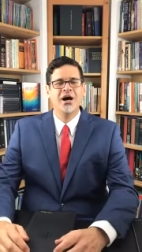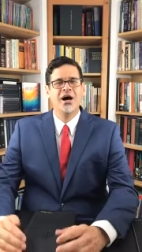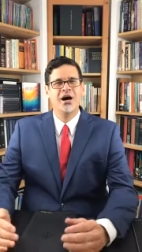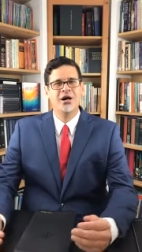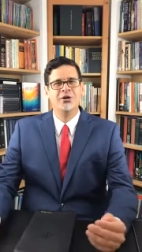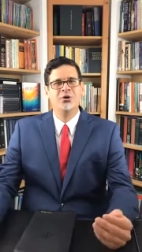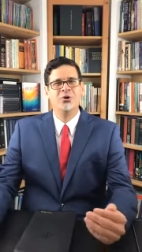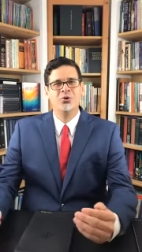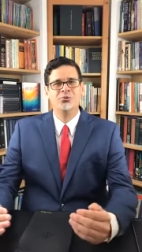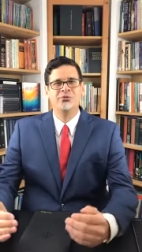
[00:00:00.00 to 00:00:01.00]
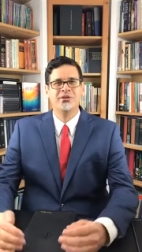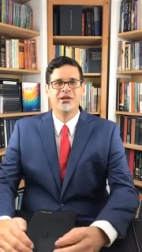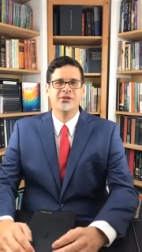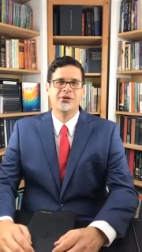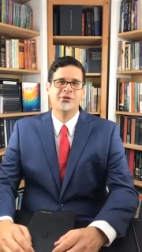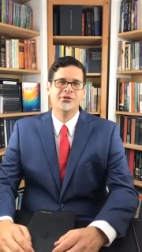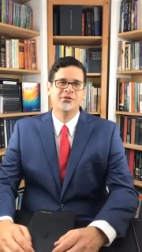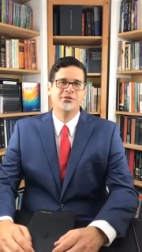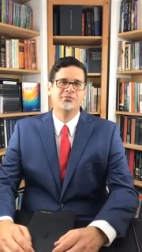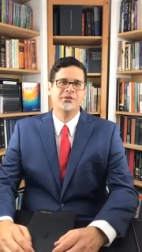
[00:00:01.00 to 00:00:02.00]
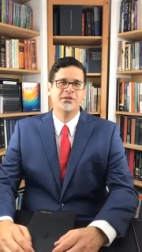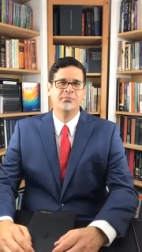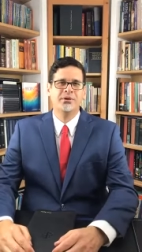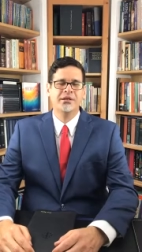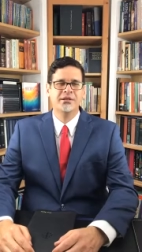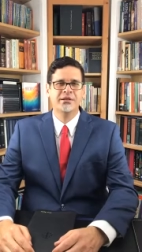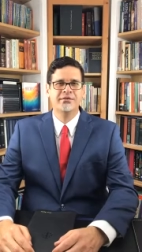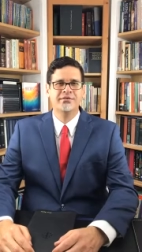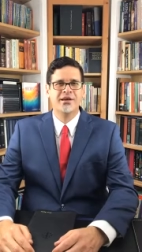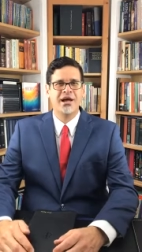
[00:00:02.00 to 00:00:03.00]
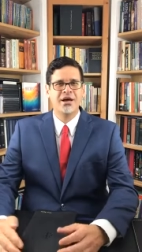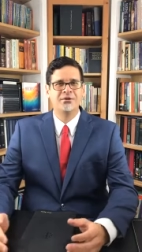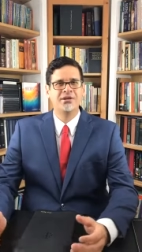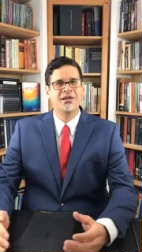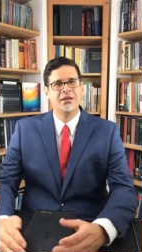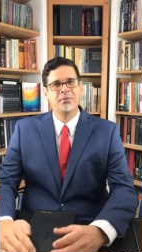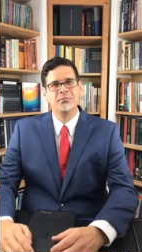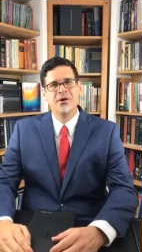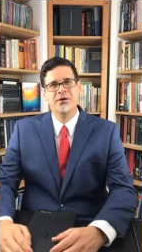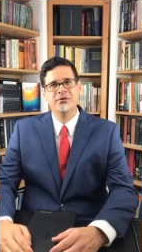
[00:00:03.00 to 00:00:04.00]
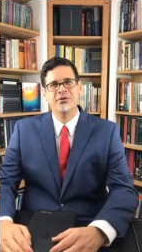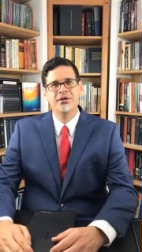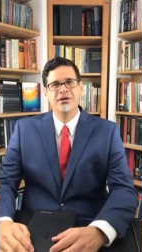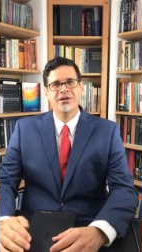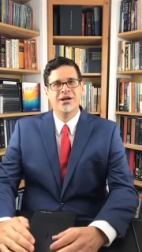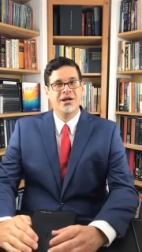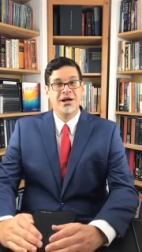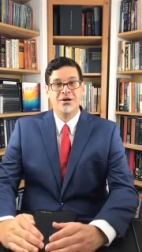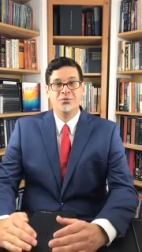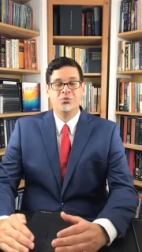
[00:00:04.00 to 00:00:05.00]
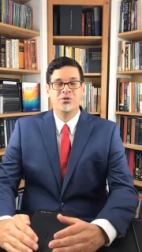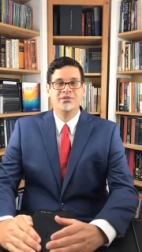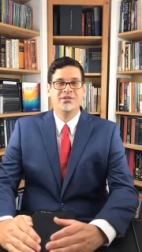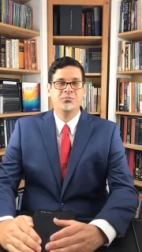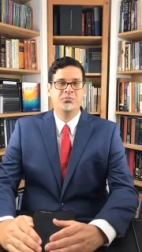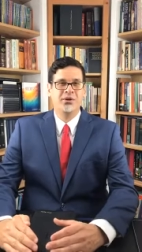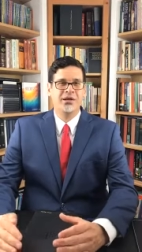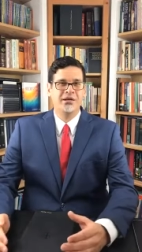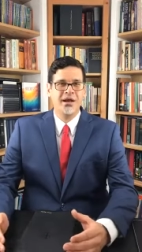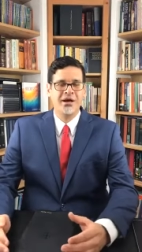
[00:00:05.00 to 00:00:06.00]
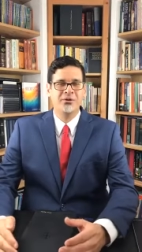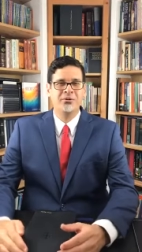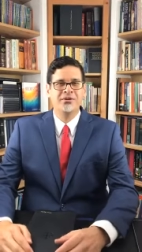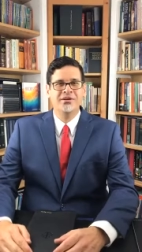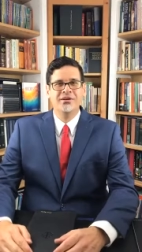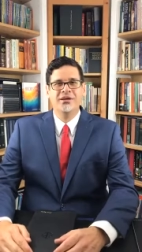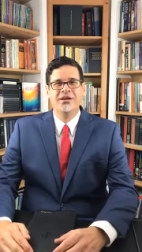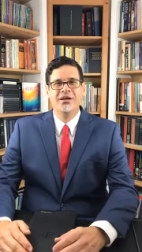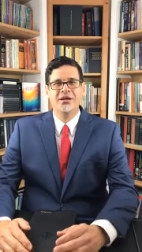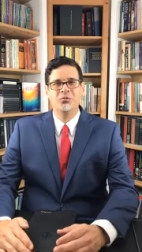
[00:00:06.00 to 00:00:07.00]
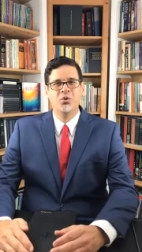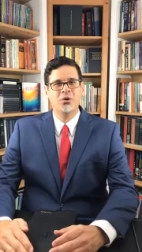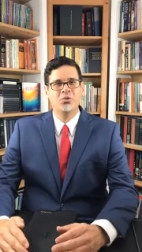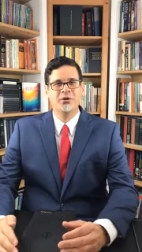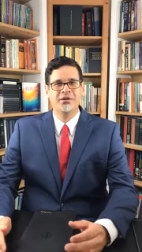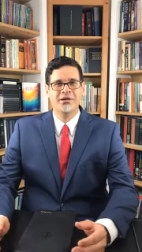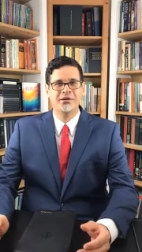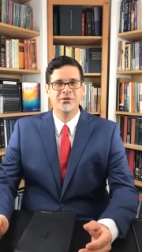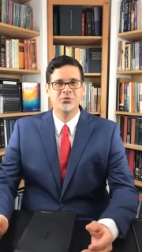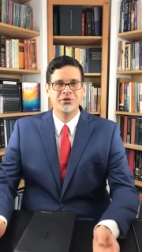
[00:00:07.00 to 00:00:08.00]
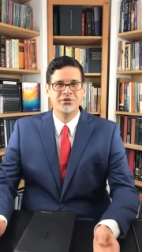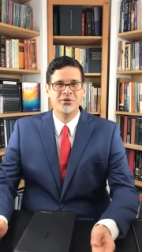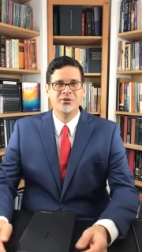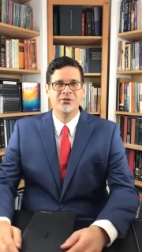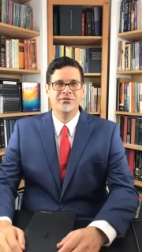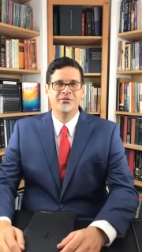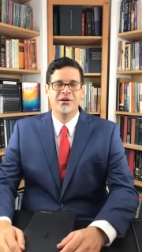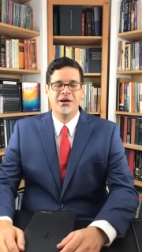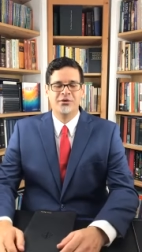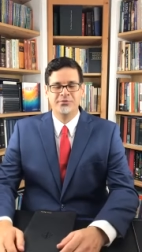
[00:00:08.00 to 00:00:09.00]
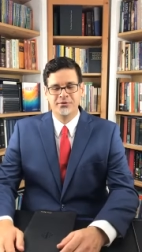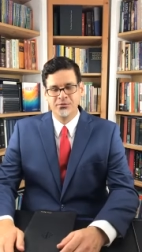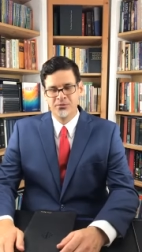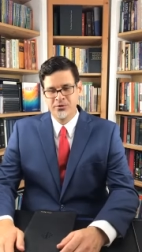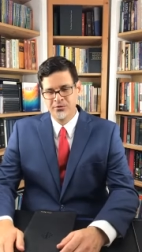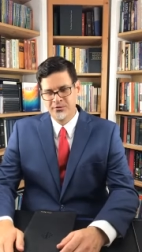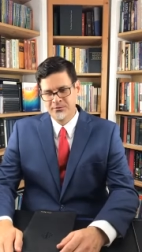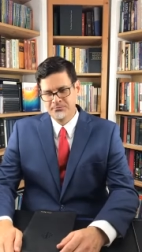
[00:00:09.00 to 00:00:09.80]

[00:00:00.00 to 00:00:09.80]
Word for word: our own Declaration of Independence, how that came about, how was it played out, and what were the results afterwards.